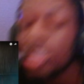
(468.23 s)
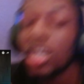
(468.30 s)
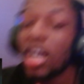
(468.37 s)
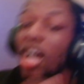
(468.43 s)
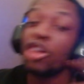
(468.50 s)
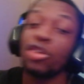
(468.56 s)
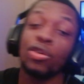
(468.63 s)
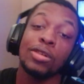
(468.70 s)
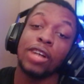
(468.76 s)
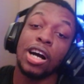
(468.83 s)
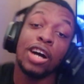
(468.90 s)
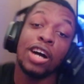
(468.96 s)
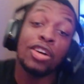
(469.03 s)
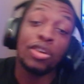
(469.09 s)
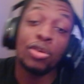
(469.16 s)
I don't know who I
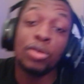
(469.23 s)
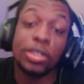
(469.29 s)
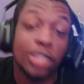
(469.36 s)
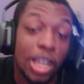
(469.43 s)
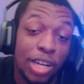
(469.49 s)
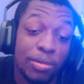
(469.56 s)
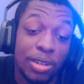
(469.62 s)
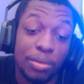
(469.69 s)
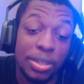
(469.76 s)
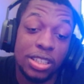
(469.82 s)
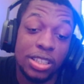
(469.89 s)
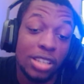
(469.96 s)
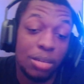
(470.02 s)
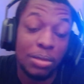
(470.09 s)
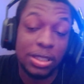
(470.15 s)
don't know who you talking about, but he's
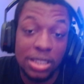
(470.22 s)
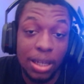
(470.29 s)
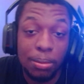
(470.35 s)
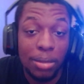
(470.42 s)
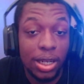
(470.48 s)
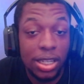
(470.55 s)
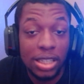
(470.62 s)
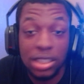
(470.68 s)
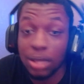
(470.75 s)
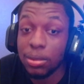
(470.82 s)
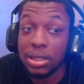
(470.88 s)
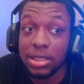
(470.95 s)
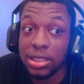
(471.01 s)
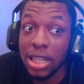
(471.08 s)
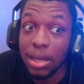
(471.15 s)
talking about somebody. He's talking
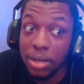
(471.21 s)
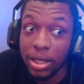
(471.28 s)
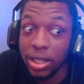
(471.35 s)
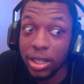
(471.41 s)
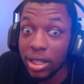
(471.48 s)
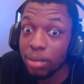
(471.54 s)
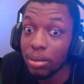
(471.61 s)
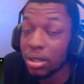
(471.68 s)
about Simon Dad, bro.